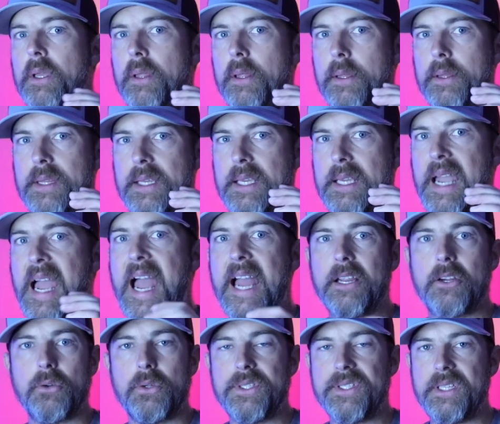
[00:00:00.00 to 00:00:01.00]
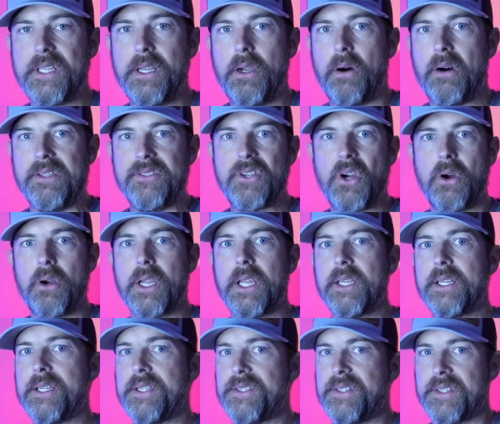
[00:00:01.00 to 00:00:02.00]
The accuracy on
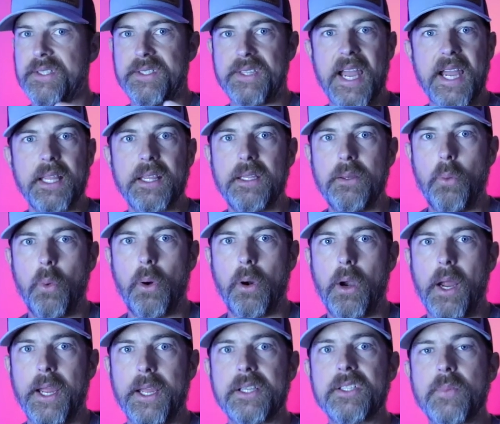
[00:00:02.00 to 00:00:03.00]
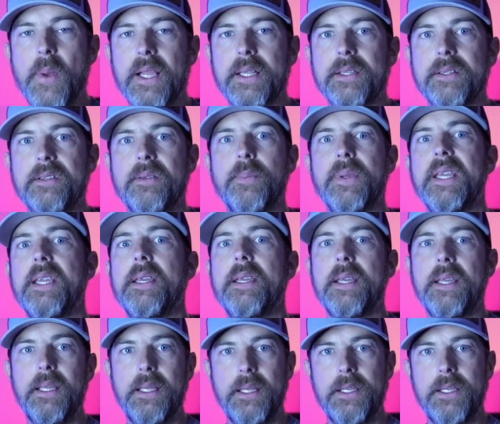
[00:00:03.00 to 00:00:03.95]
target is exactly where I expect it to be